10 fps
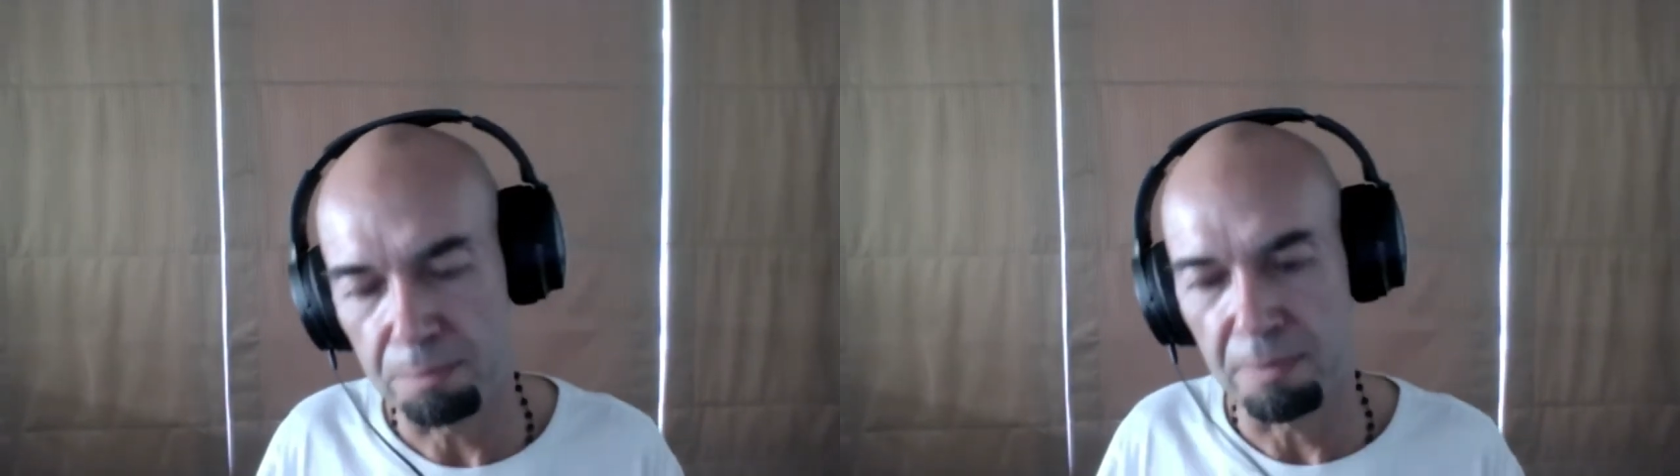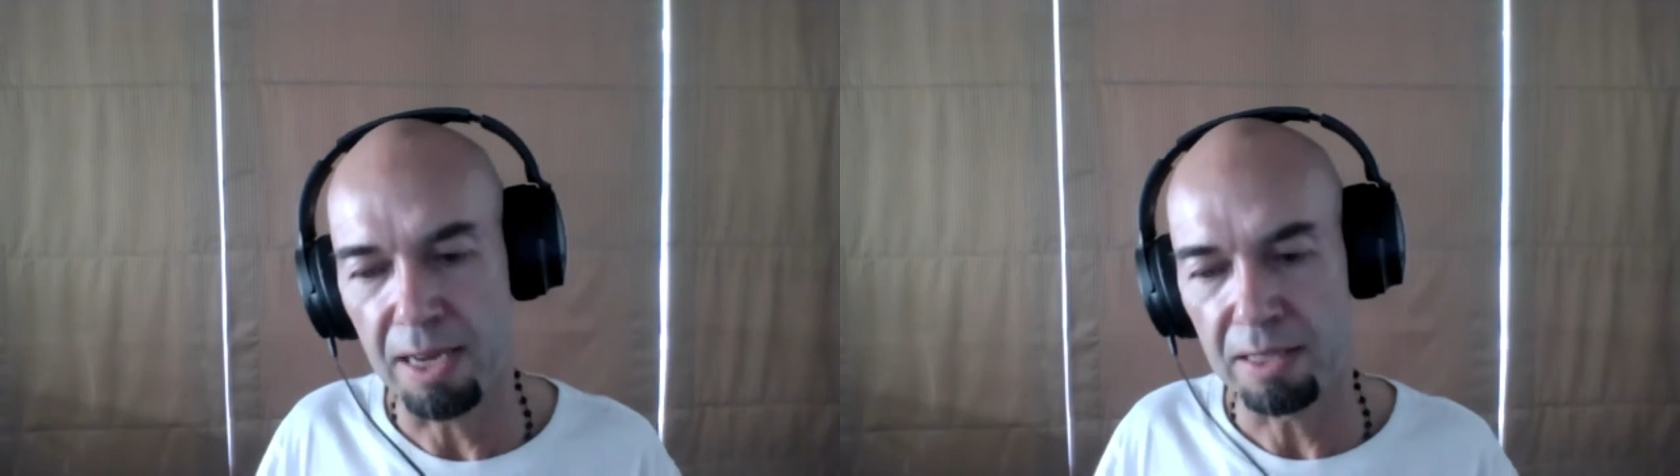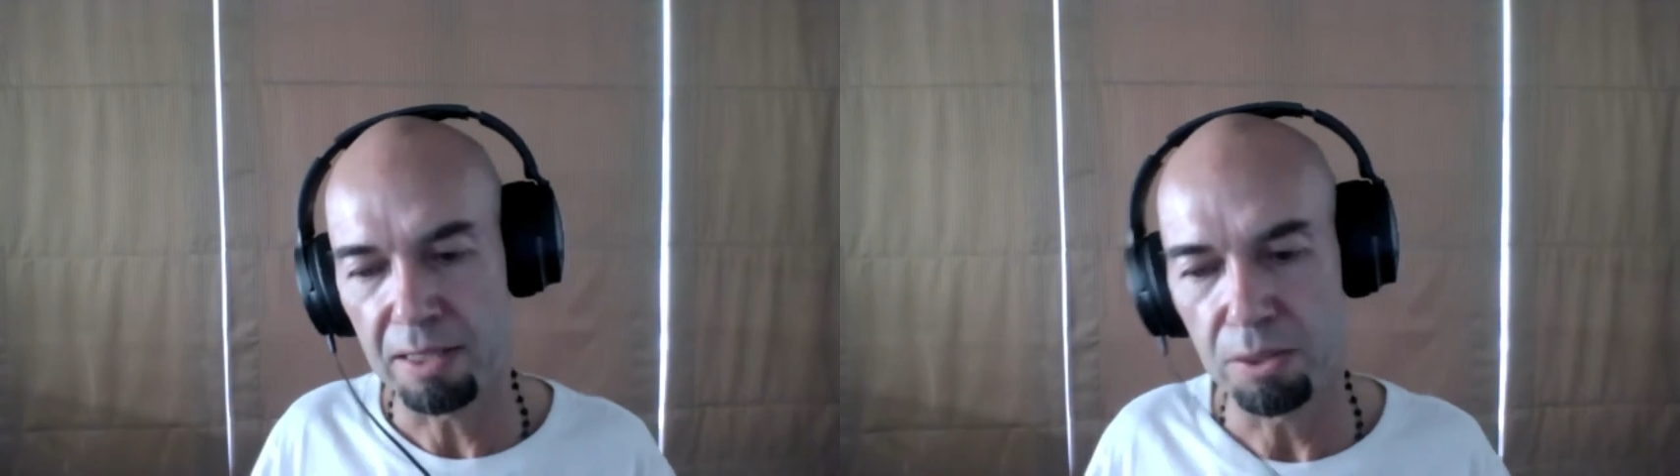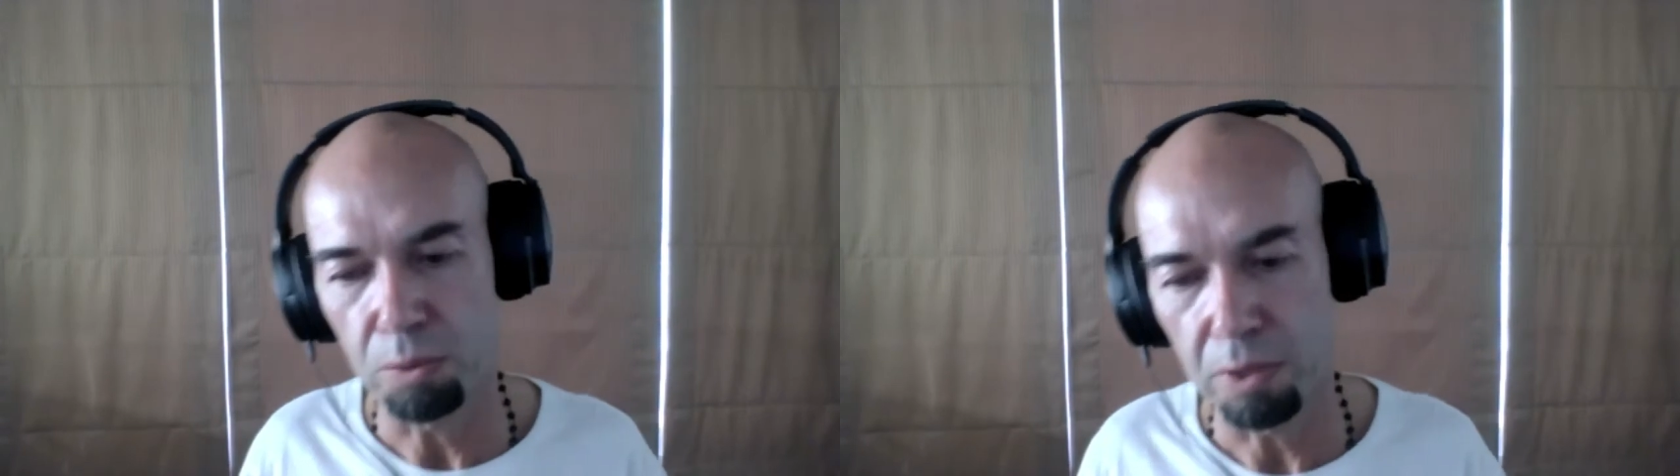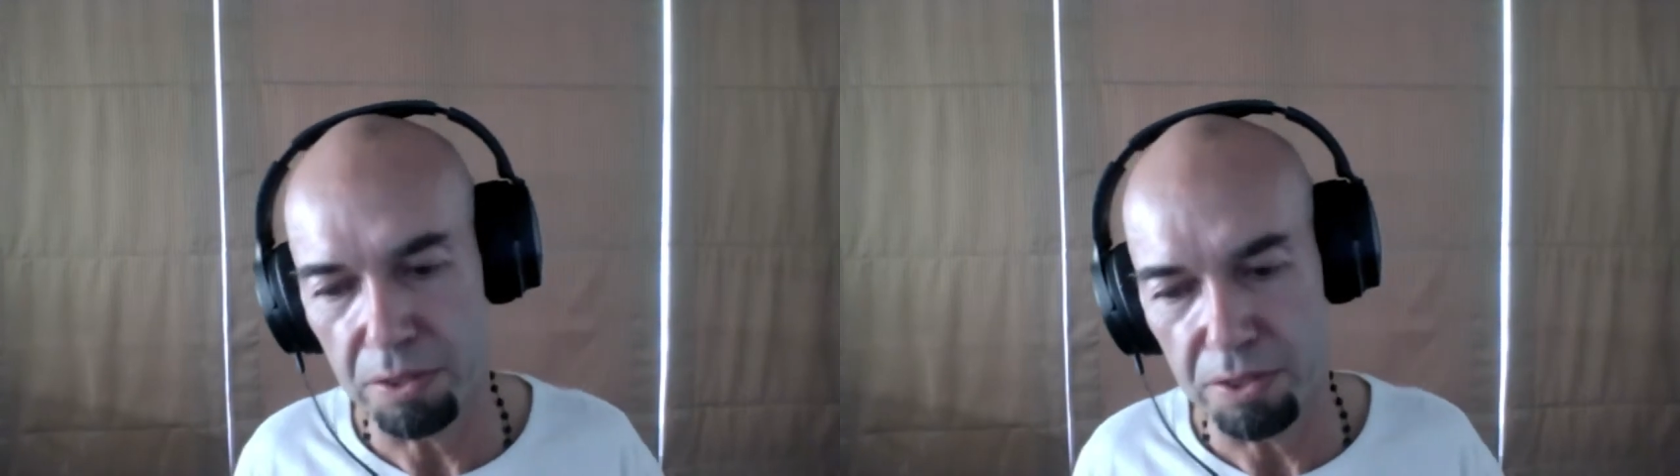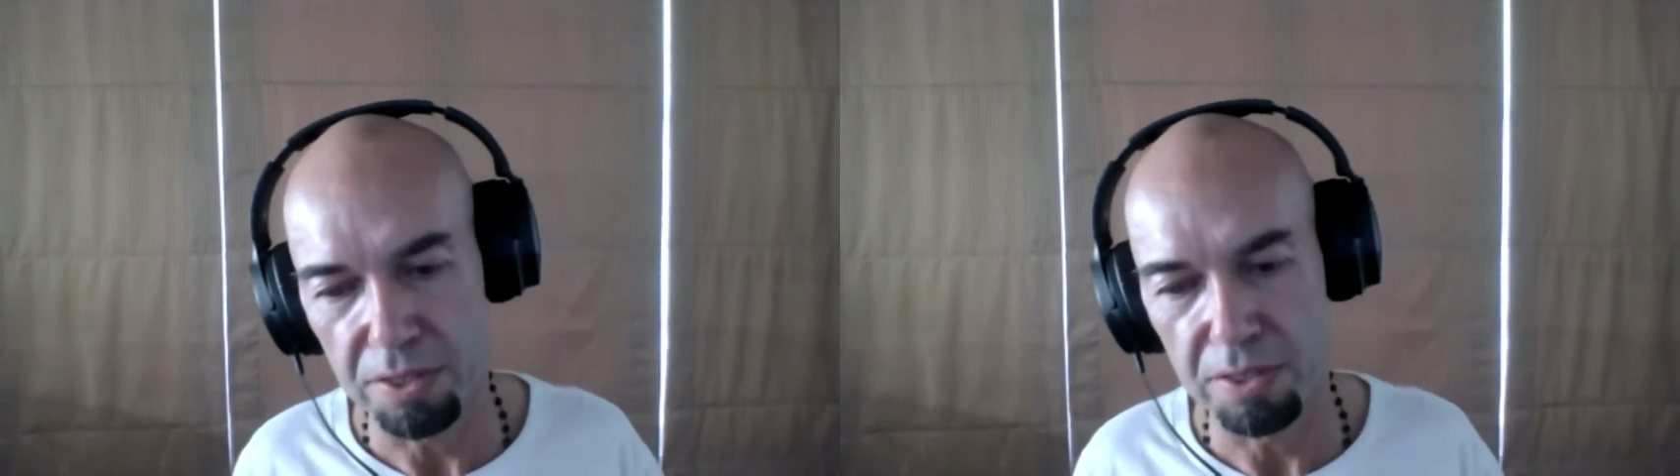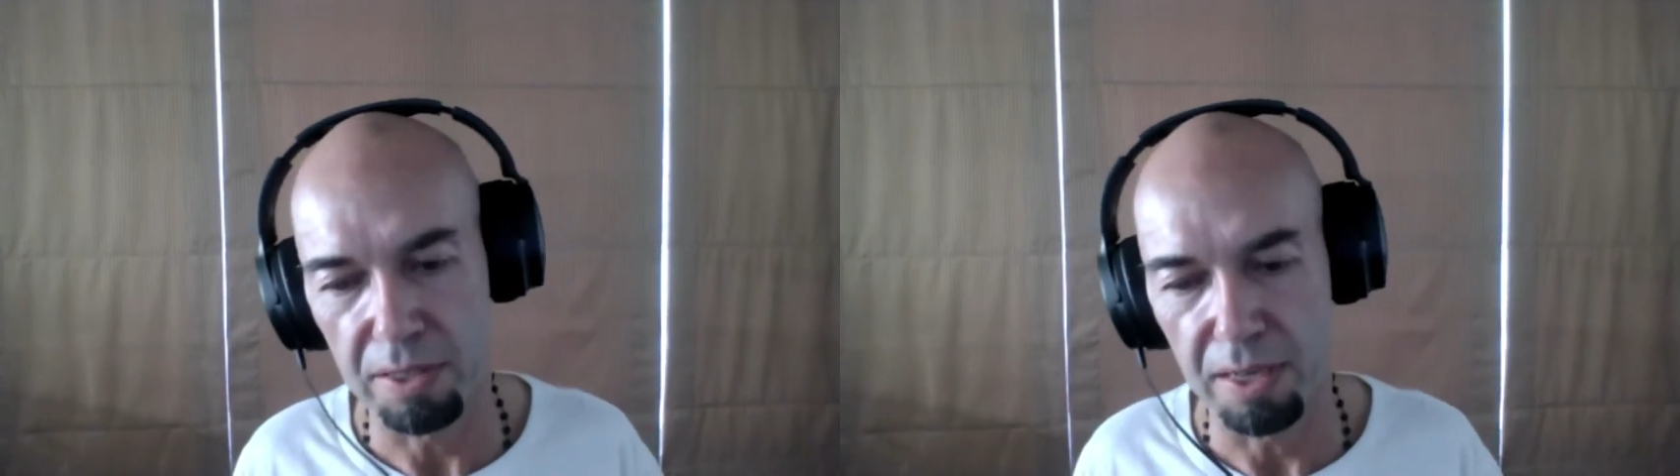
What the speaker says: man that he was,